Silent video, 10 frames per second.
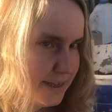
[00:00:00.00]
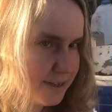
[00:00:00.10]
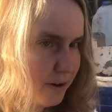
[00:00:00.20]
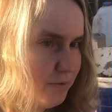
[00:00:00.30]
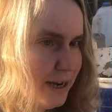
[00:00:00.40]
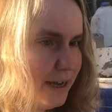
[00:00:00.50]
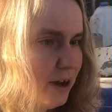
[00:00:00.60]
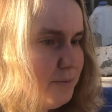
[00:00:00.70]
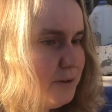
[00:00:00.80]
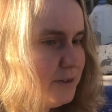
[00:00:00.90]
So I really
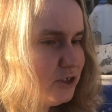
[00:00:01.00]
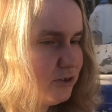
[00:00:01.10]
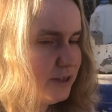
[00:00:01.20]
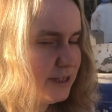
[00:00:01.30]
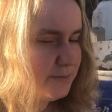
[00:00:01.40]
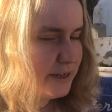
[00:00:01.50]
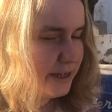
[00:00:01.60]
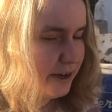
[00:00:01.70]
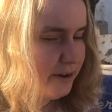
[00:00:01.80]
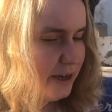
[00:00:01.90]
hope you've enjoyed this
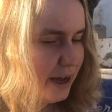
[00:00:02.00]
video.